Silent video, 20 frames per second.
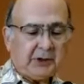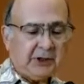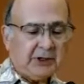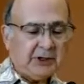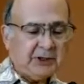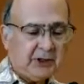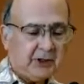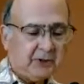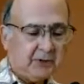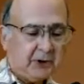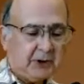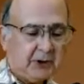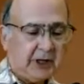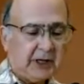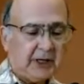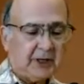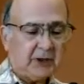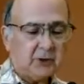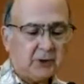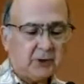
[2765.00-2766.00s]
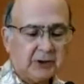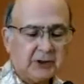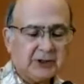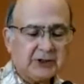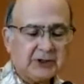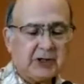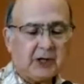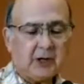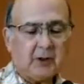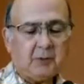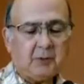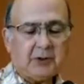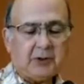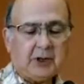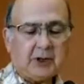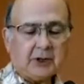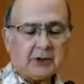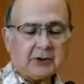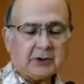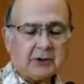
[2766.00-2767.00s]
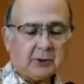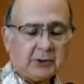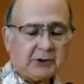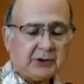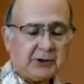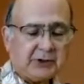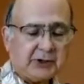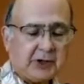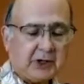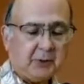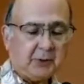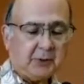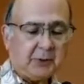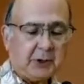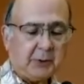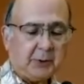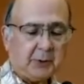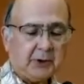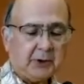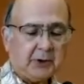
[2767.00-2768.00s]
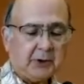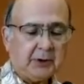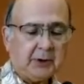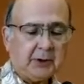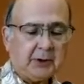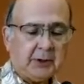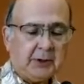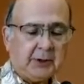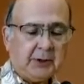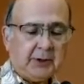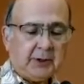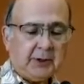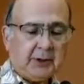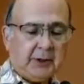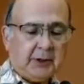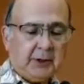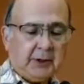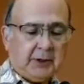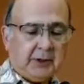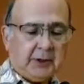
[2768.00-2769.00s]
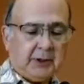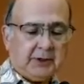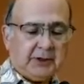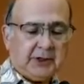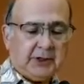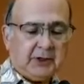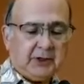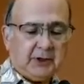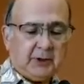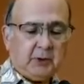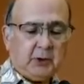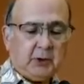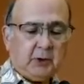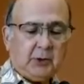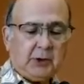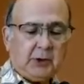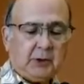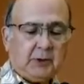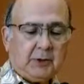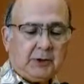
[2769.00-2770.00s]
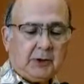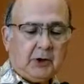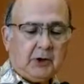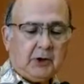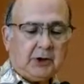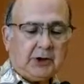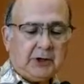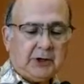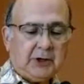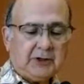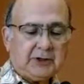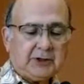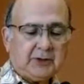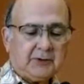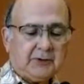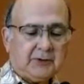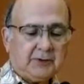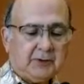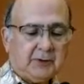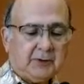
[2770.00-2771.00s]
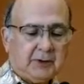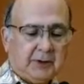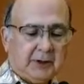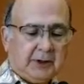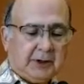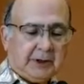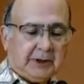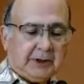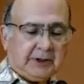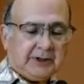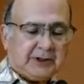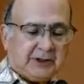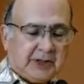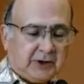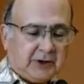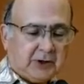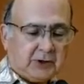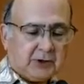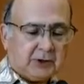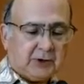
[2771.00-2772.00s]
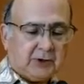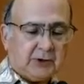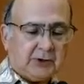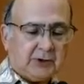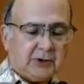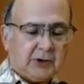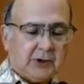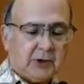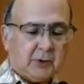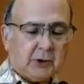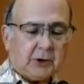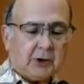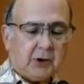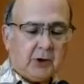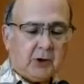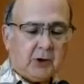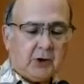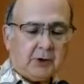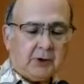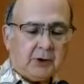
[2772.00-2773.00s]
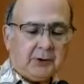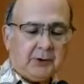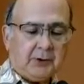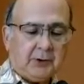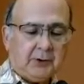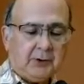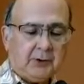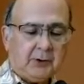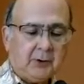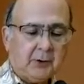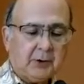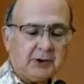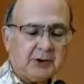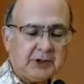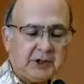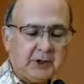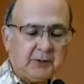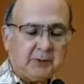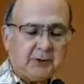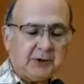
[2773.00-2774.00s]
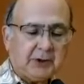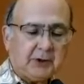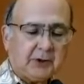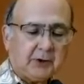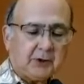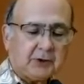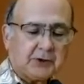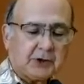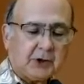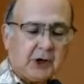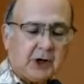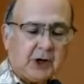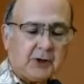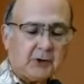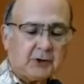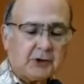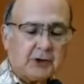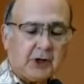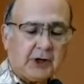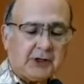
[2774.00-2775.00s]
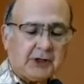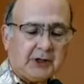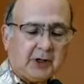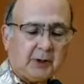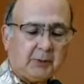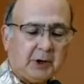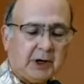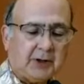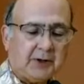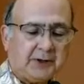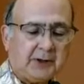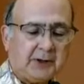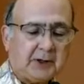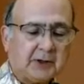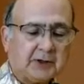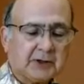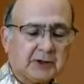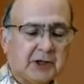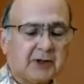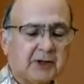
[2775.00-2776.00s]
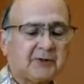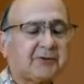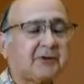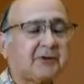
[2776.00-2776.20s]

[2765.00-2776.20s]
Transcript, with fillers: place every day, doing the same things with the same people. Tell them you went with all kinds of sessions, they were called, where deep thinkers got you talking about things like